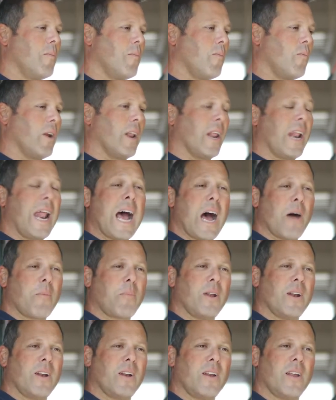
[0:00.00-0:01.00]
when it
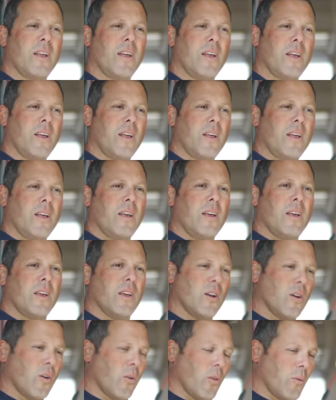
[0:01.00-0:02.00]
happened, you
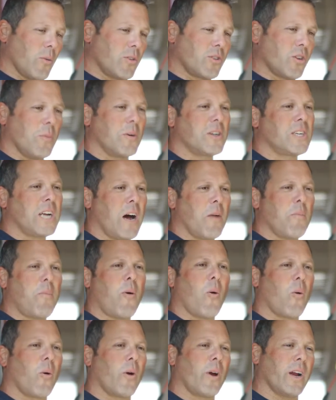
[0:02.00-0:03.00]
know, there was so much
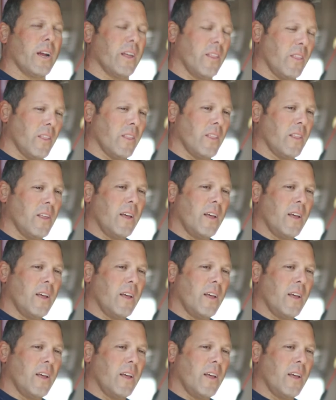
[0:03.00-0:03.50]
outpouring and